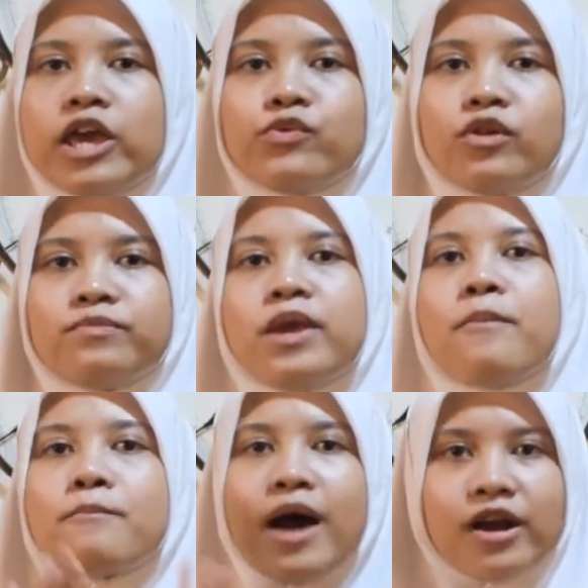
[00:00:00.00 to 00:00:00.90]
it will be
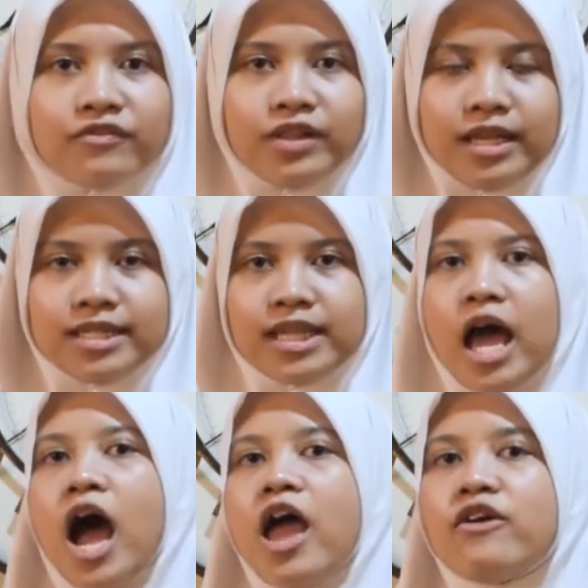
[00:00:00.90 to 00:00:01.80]
marvelous
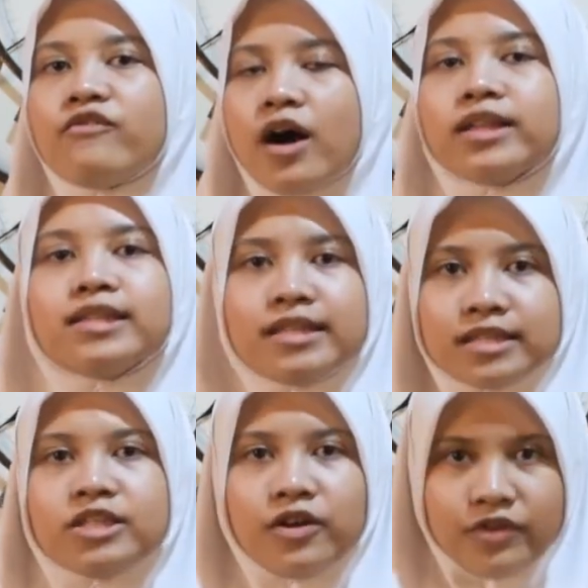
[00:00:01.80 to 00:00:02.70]
if all
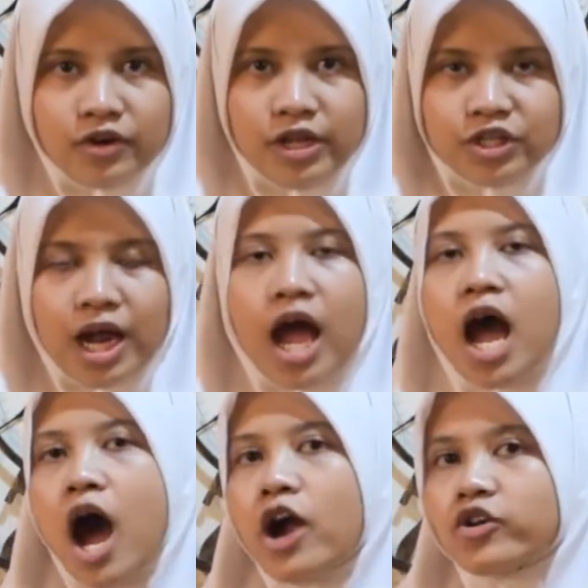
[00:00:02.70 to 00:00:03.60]
citizens of Indonesia
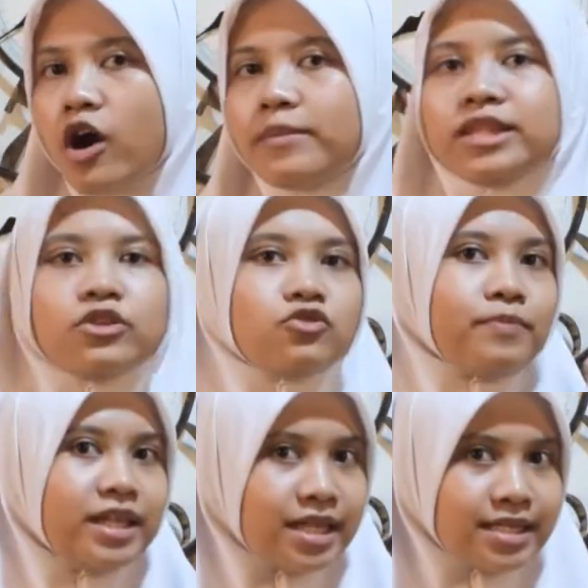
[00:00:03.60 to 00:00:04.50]
are committed to
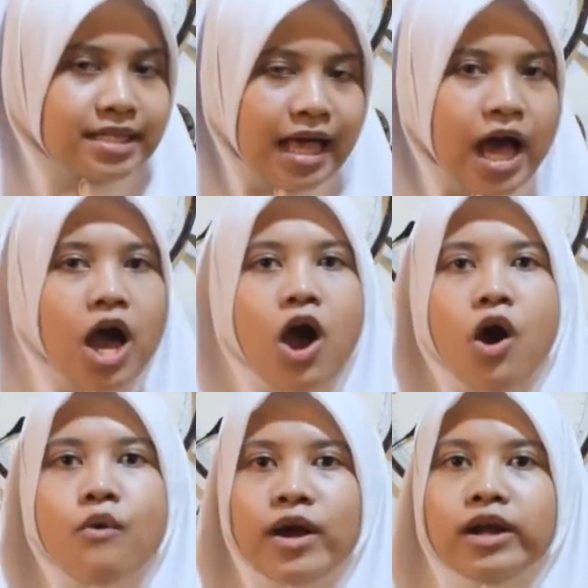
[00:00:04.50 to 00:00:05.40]
Pancasila,
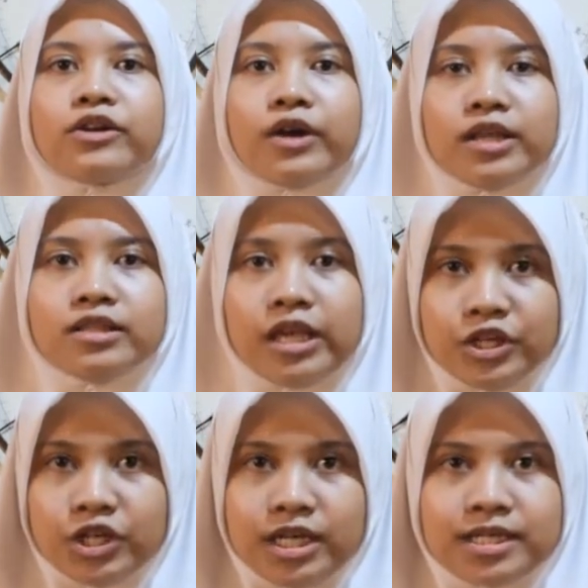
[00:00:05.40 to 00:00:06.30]
where a great
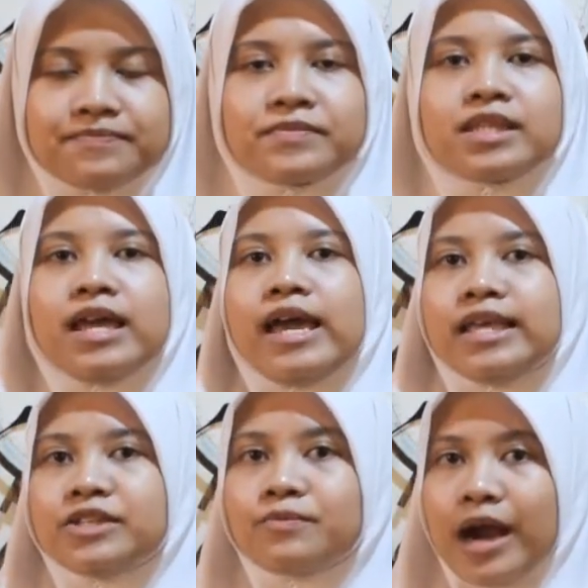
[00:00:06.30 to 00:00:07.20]
nation
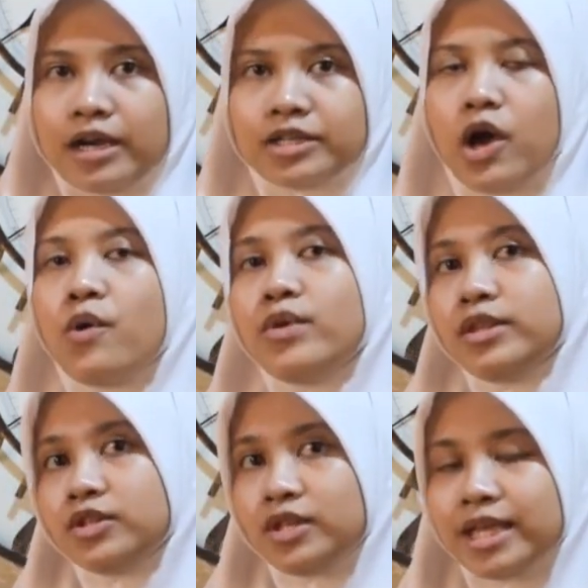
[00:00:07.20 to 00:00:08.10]
is marked with
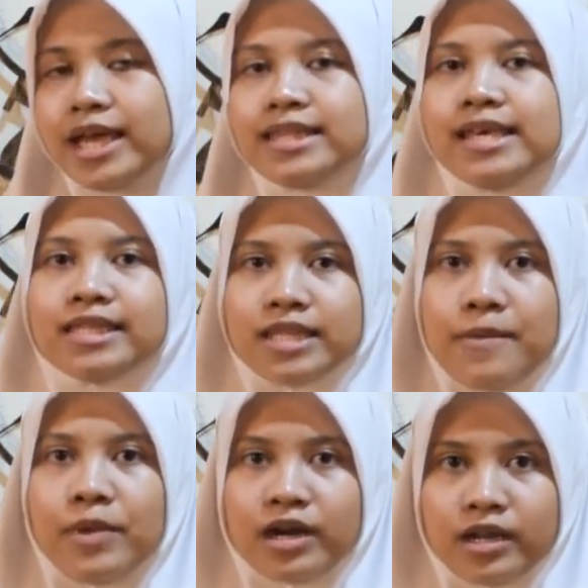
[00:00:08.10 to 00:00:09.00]
the society's
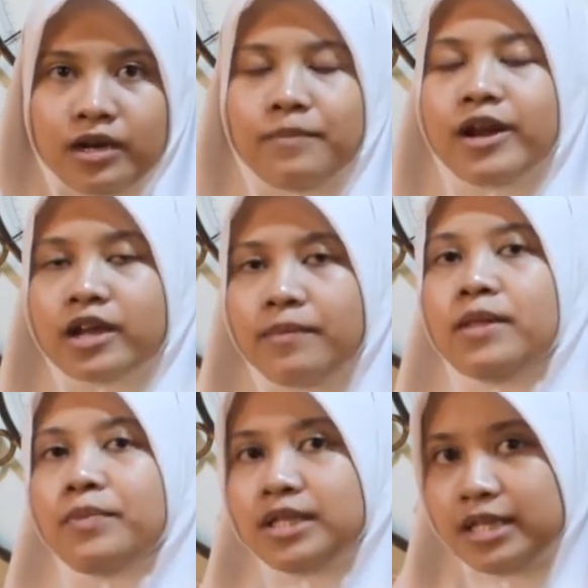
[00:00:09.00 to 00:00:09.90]

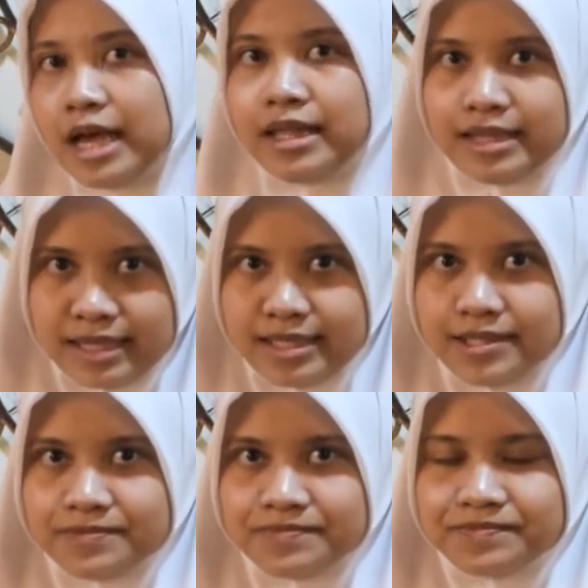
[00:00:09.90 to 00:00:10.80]
remarkable personalities.